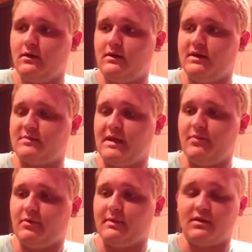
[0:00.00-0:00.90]
these
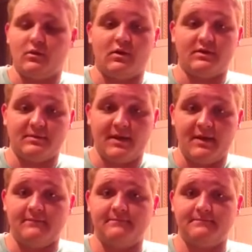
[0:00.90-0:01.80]
people mean the world to
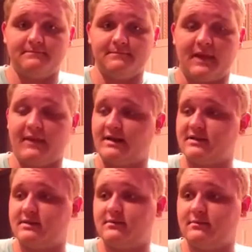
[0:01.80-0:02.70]
me, and
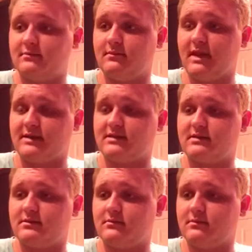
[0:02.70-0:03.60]
that's
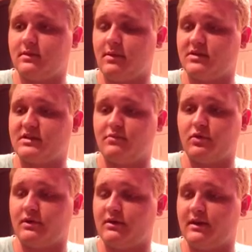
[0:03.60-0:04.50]
the most
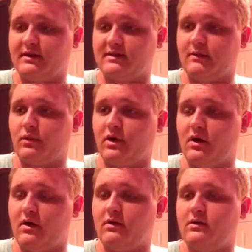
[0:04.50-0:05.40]
important thing, is that we're
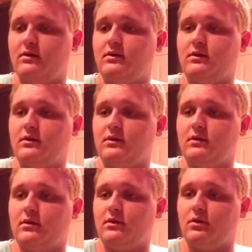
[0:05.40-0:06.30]
all
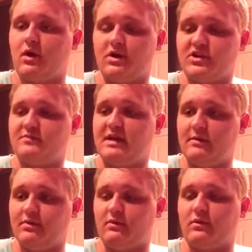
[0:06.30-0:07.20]
just
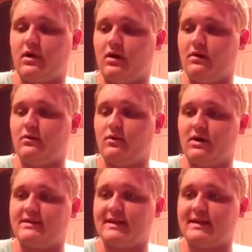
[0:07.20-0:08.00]
people, and we're all